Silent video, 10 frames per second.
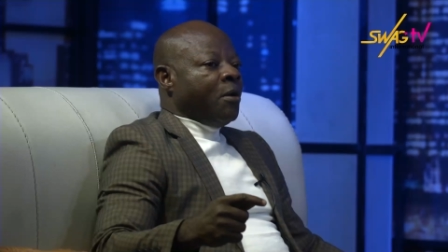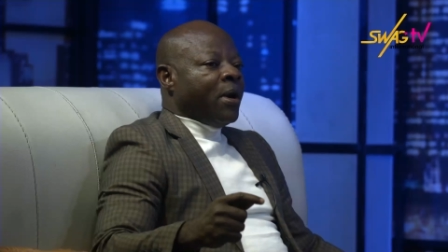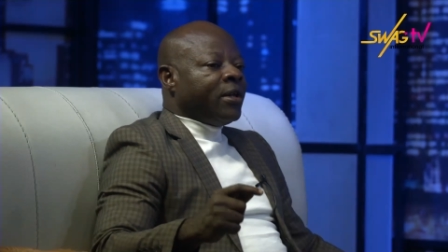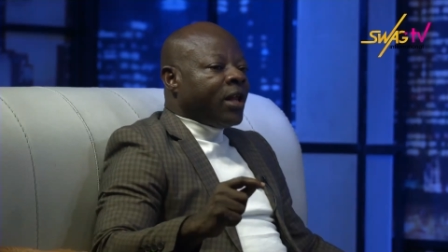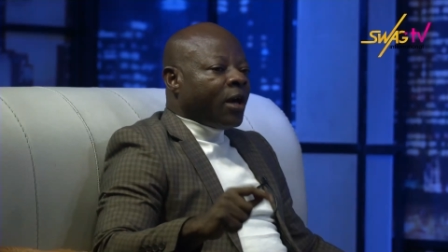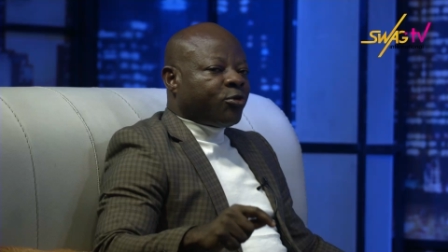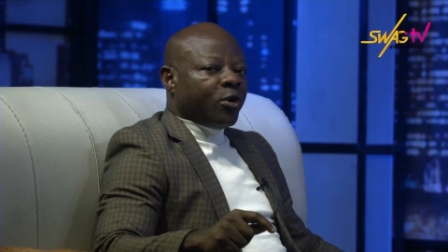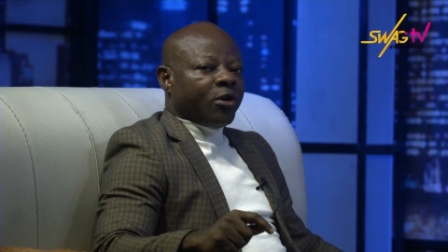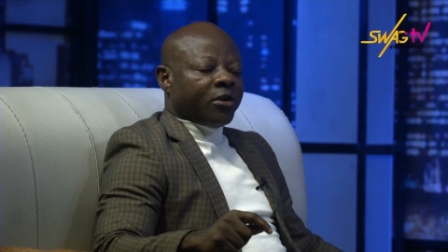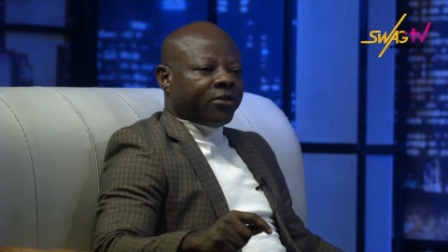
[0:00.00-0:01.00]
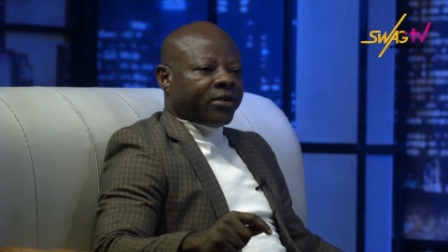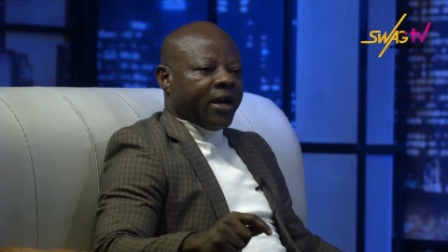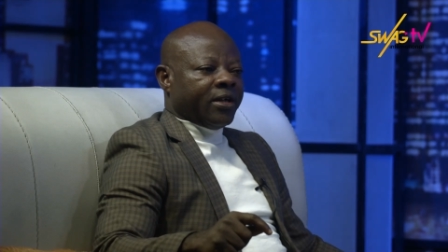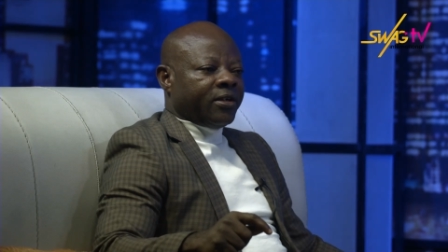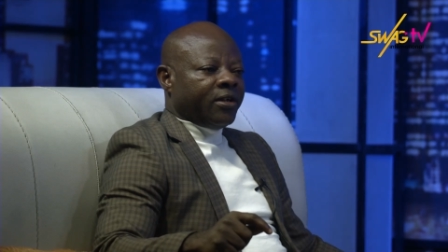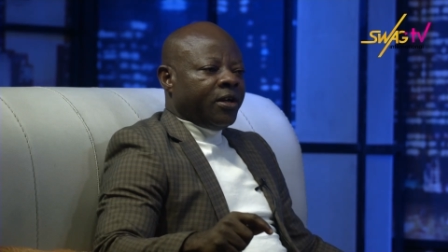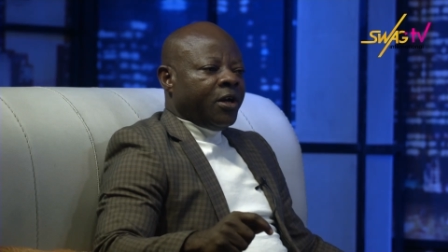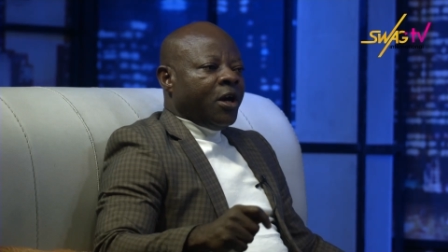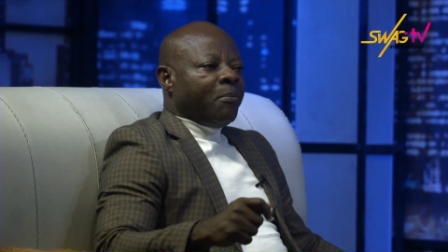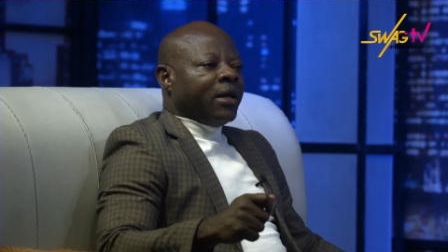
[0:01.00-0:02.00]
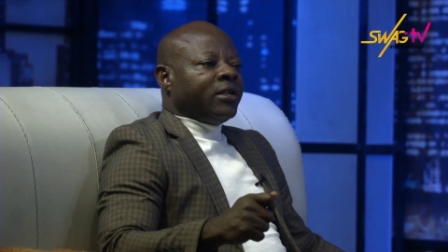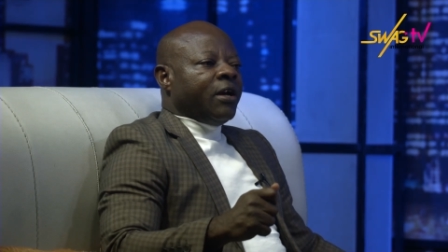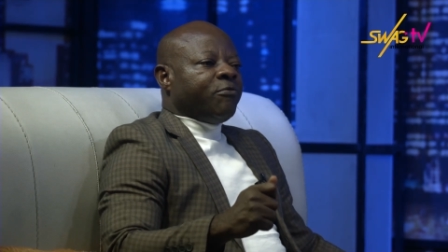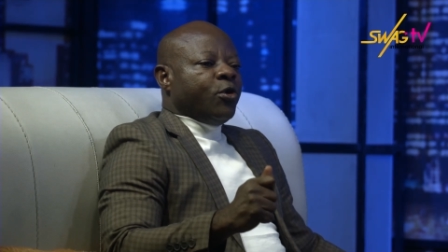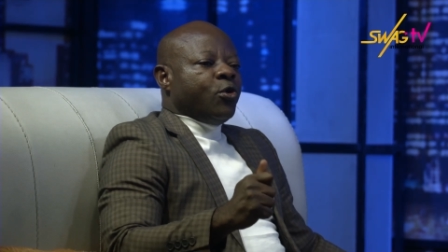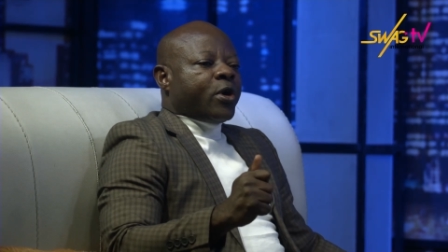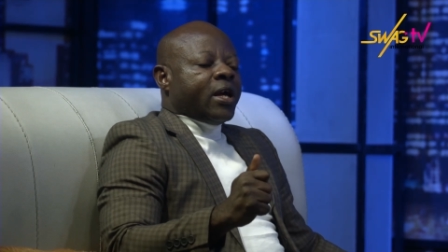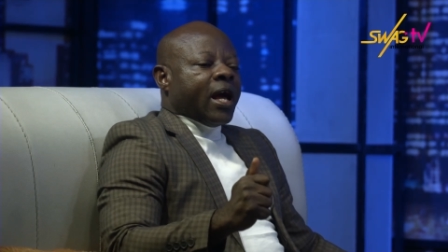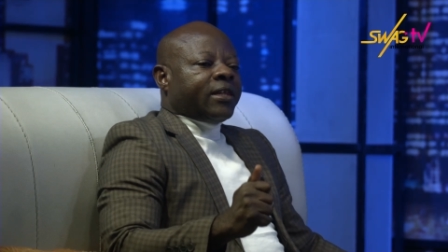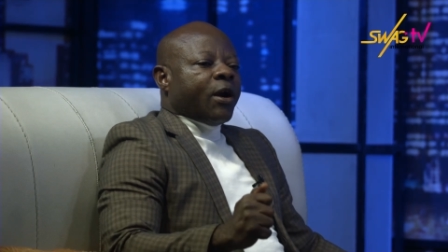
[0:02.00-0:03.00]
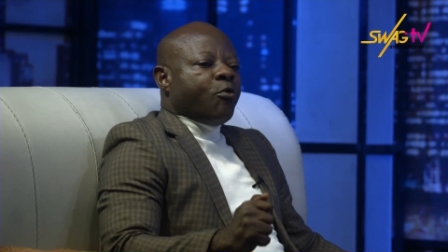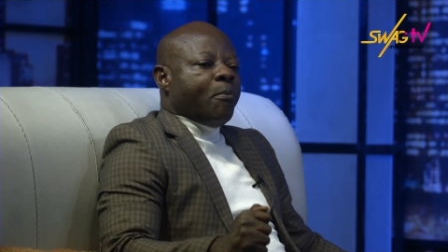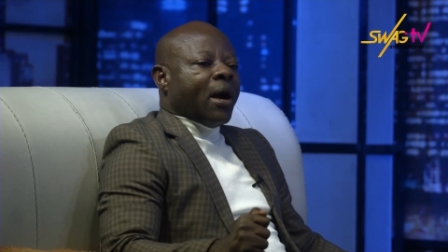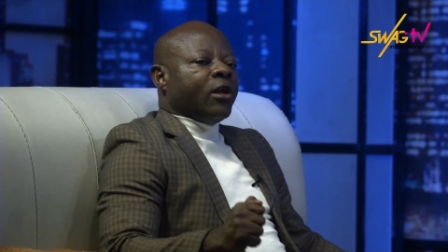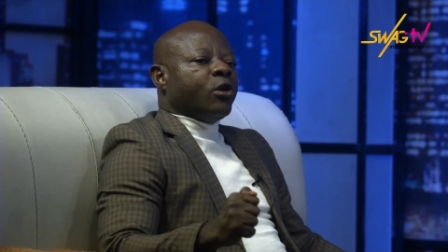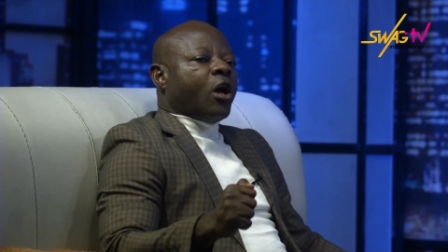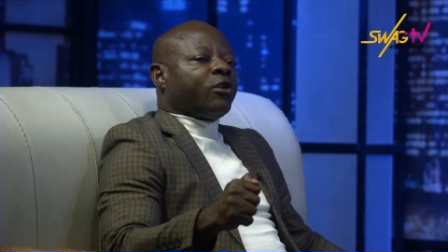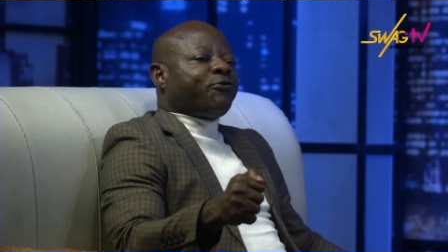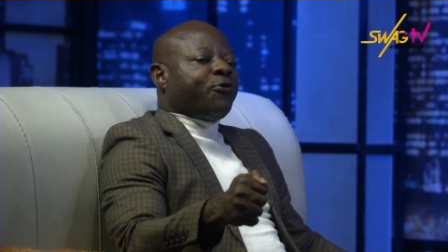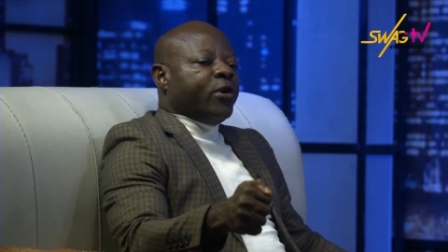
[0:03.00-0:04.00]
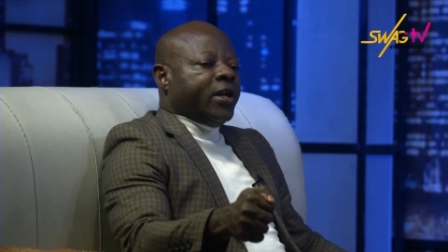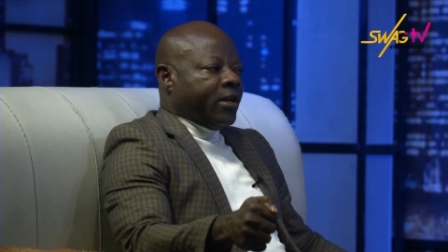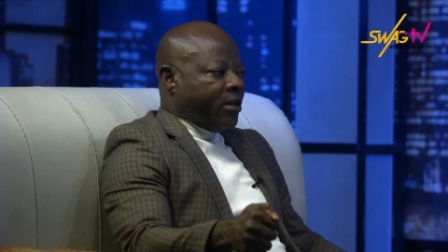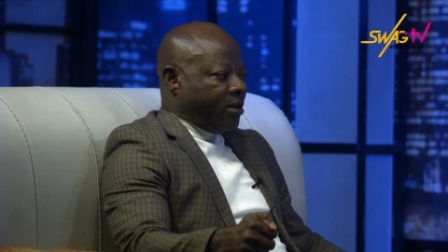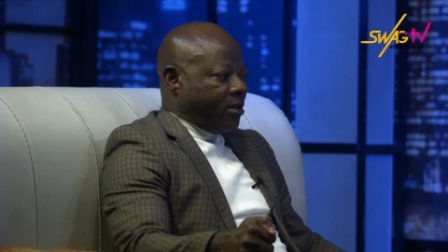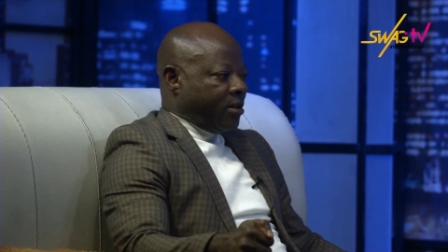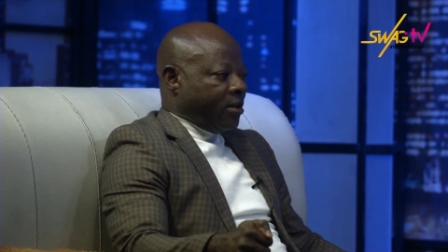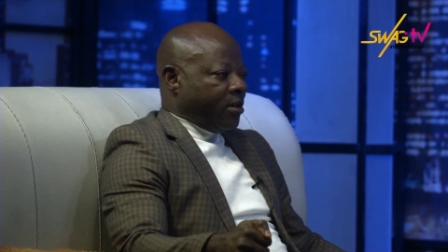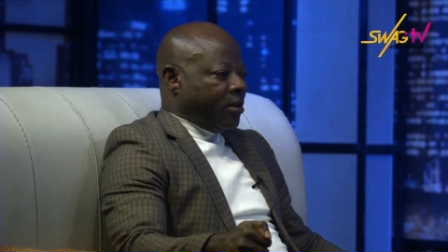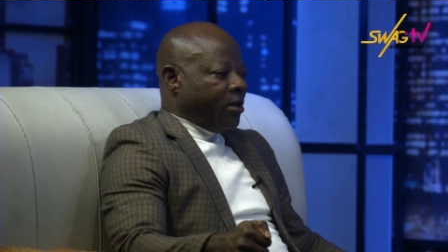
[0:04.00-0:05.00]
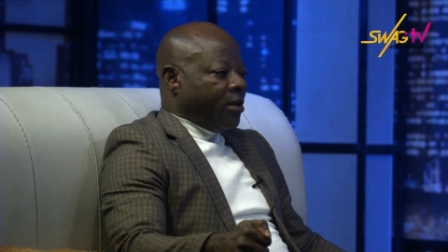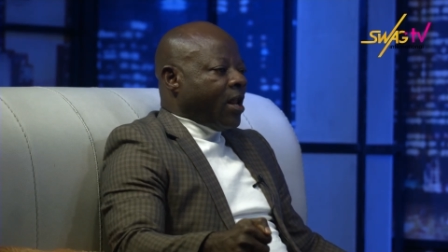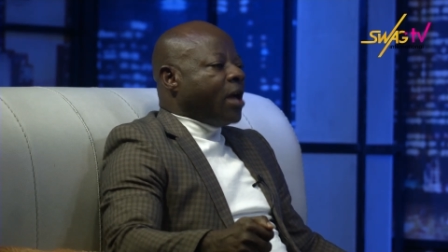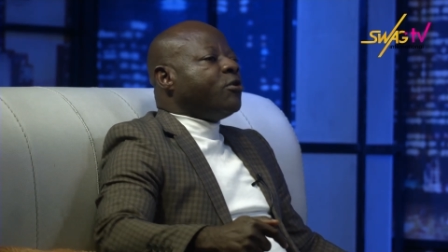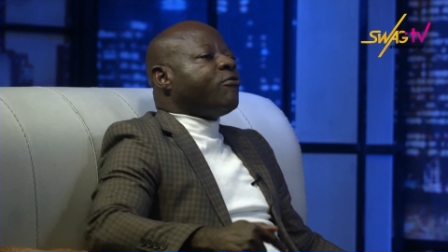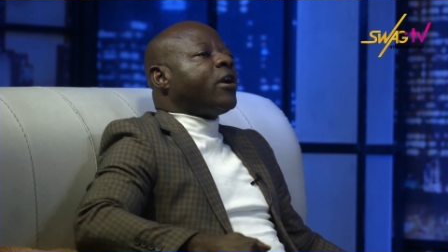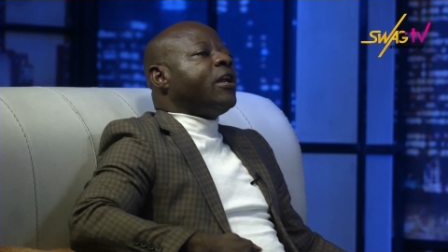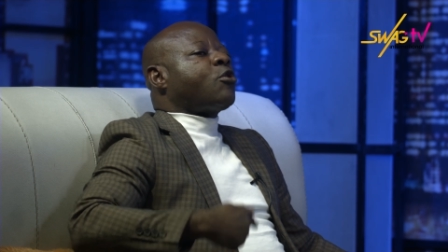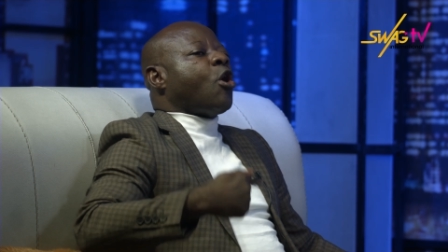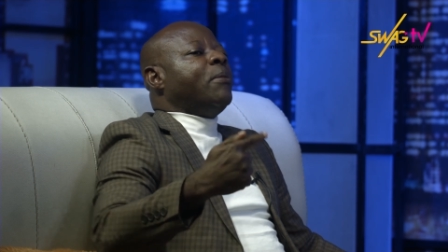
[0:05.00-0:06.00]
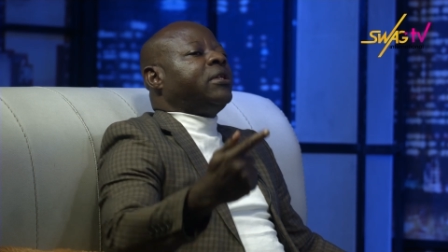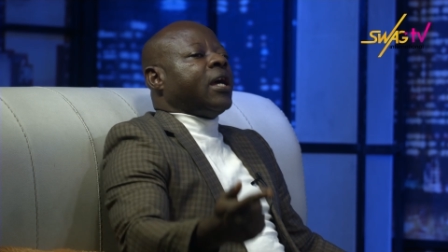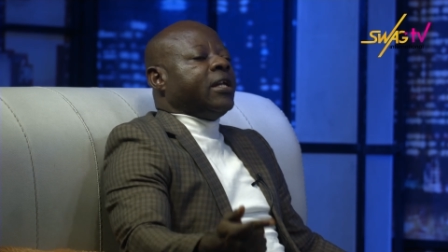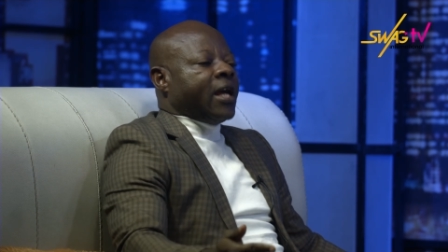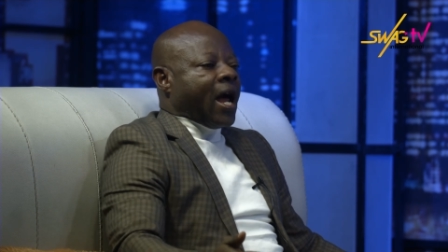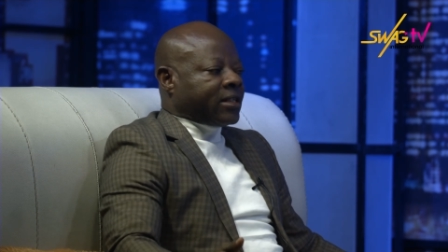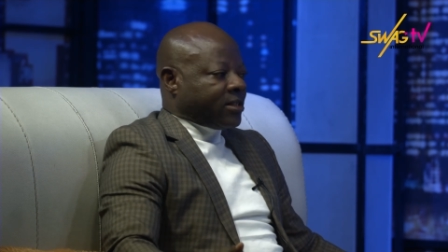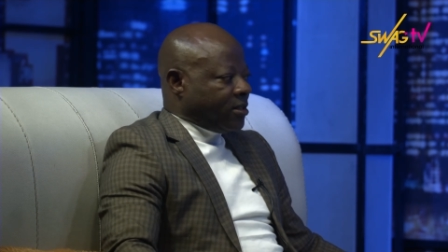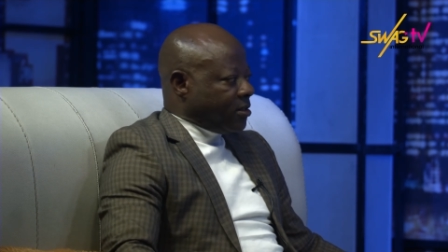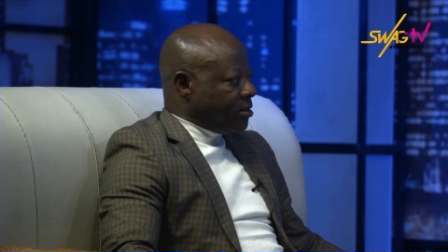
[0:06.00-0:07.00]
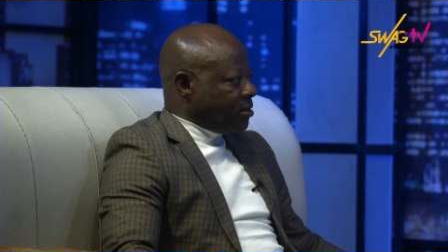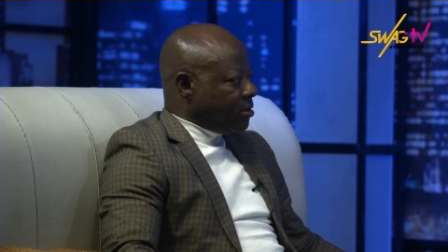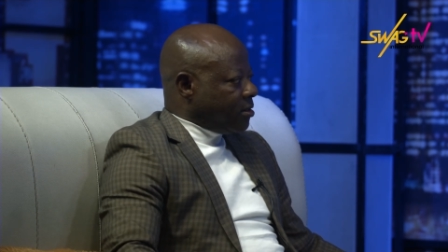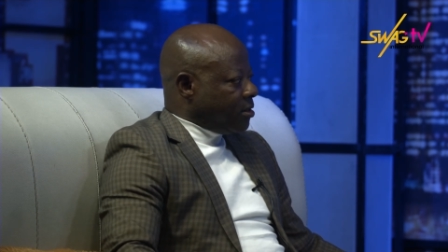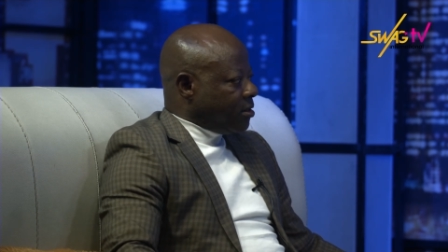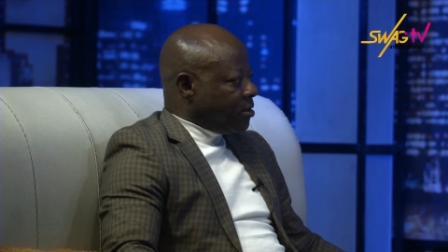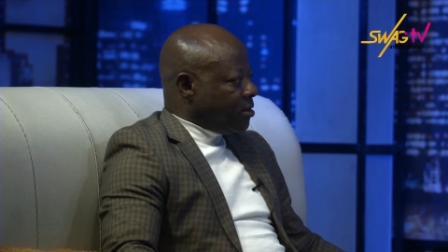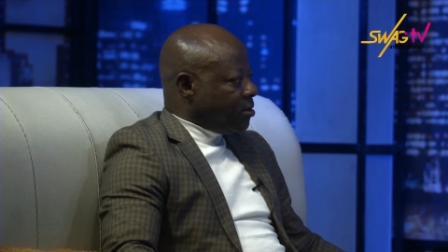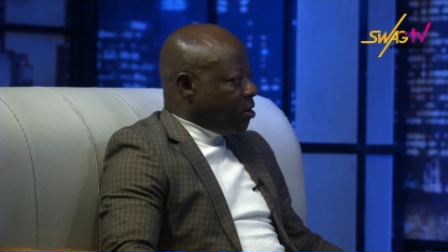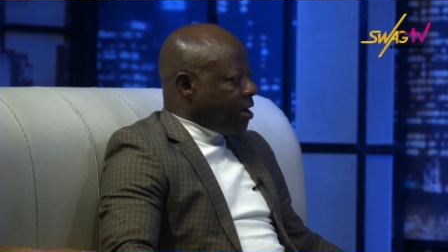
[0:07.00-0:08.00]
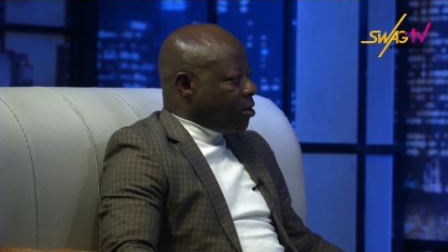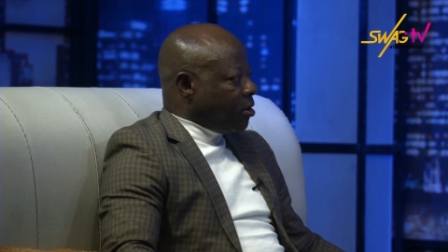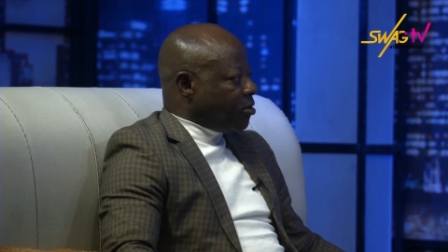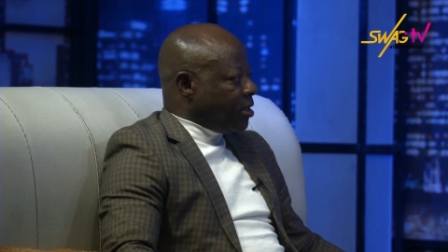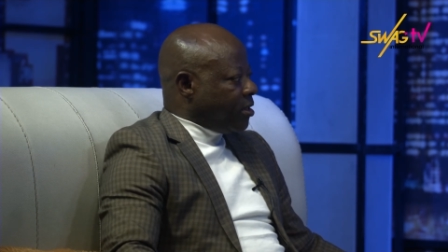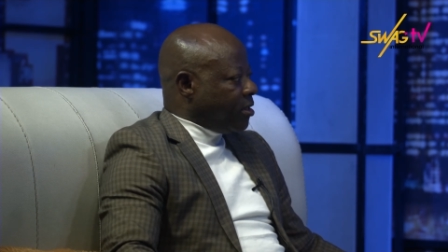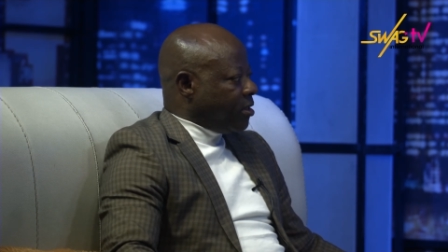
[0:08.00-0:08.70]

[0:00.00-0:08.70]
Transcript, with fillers: But he now told us, he said, but even looking at a woman lustfully, mm-hmm. that you've already committed the act okay. of adultery.